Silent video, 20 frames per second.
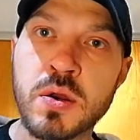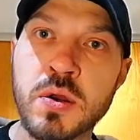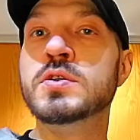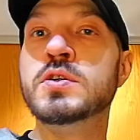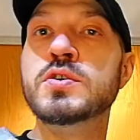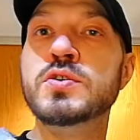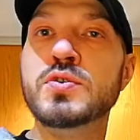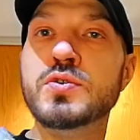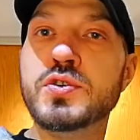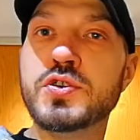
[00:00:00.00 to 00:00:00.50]

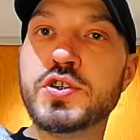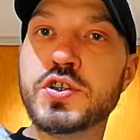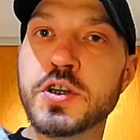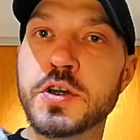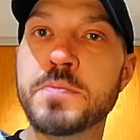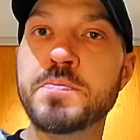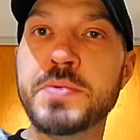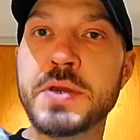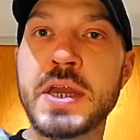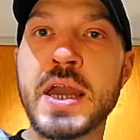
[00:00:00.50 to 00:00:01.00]
You
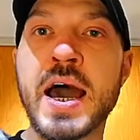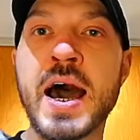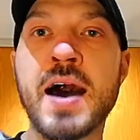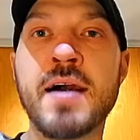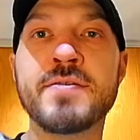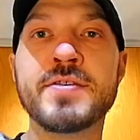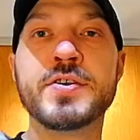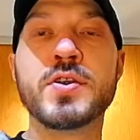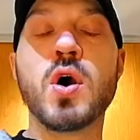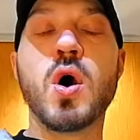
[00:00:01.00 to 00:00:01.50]
should be
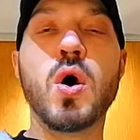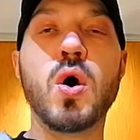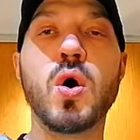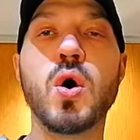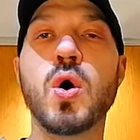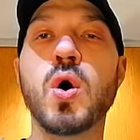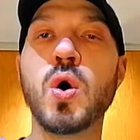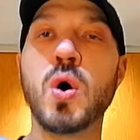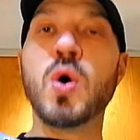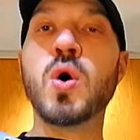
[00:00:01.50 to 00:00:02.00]
having
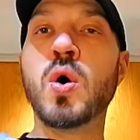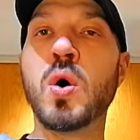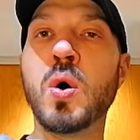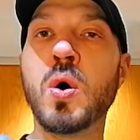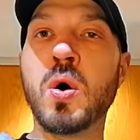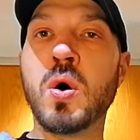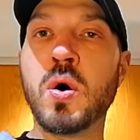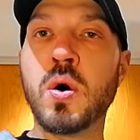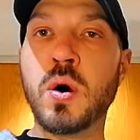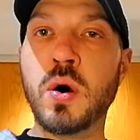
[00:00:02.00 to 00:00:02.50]

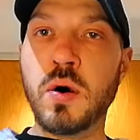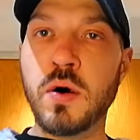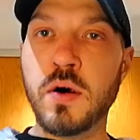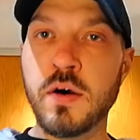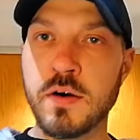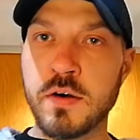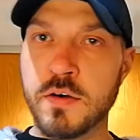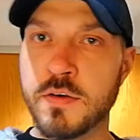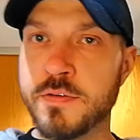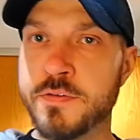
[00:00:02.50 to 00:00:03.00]
whole
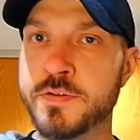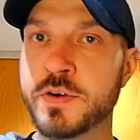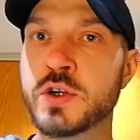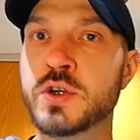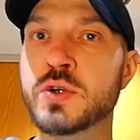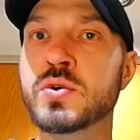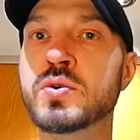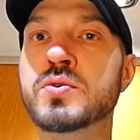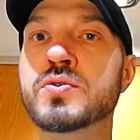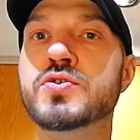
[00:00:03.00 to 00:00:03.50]

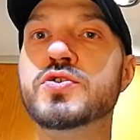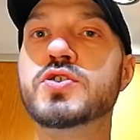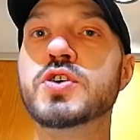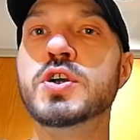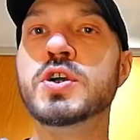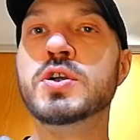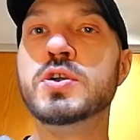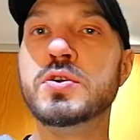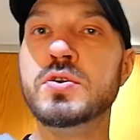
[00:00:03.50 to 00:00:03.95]
foods,